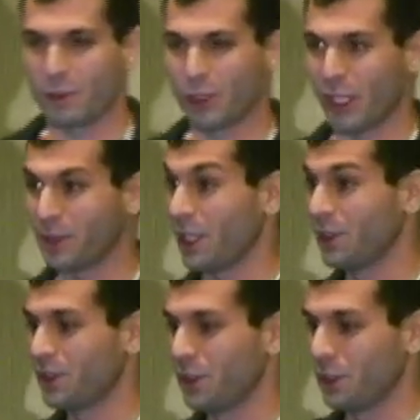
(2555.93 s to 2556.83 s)
Shouts
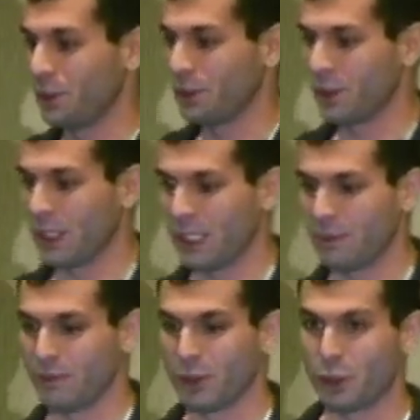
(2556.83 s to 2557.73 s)
out to
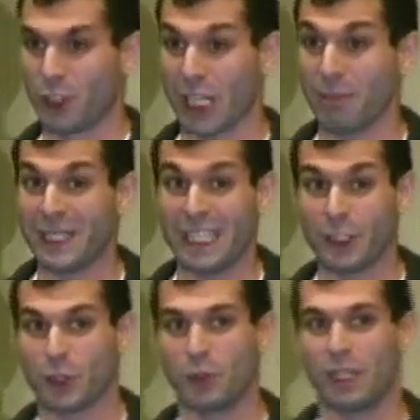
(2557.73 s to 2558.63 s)
Jack
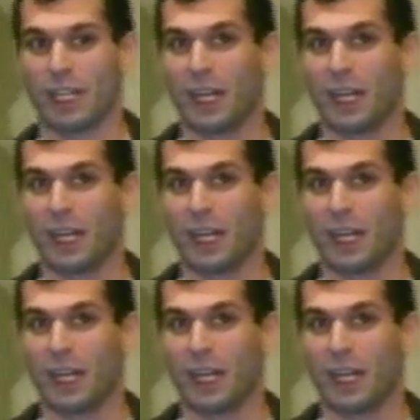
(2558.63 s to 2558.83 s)
Manino,